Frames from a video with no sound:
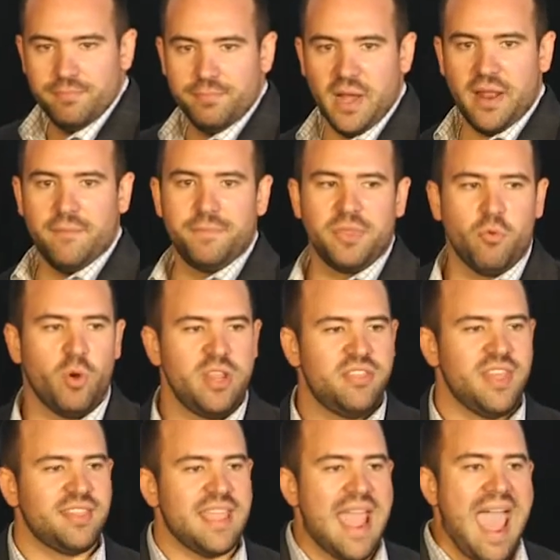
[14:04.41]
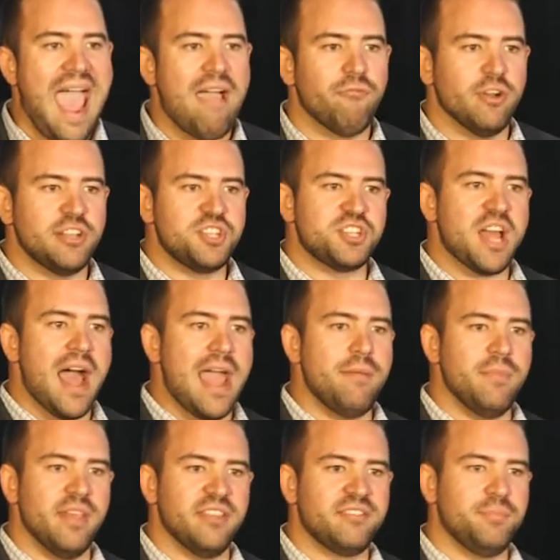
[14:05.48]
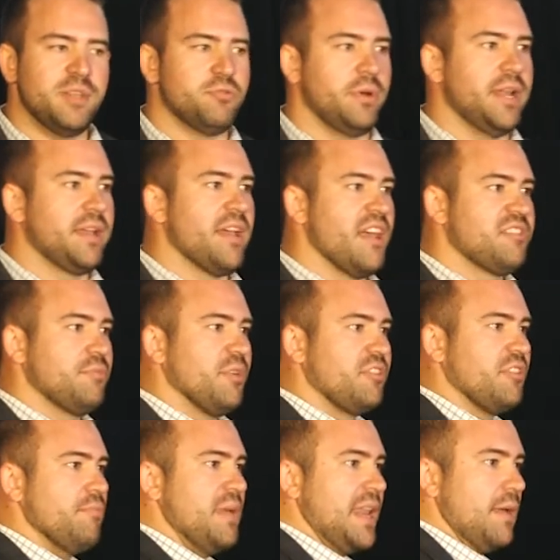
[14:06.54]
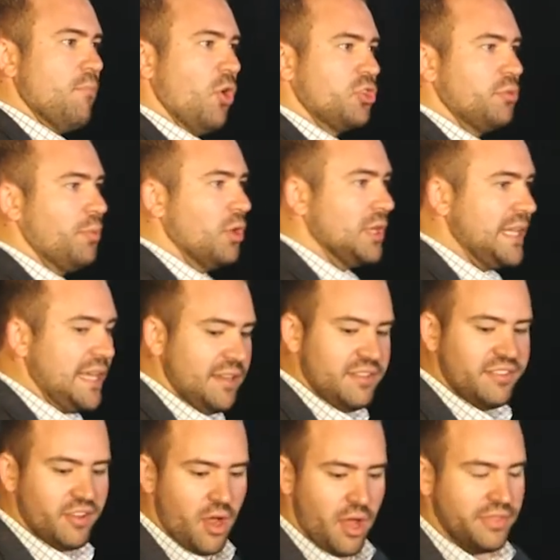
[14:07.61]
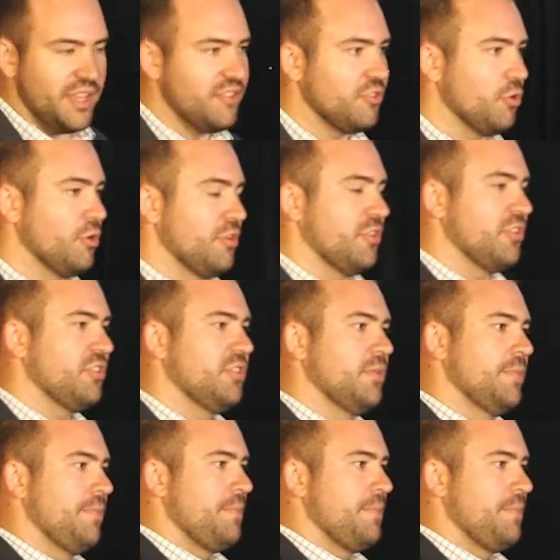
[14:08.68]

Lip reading: But what do you think the average time is between a customer submitting multiple leads on these sources?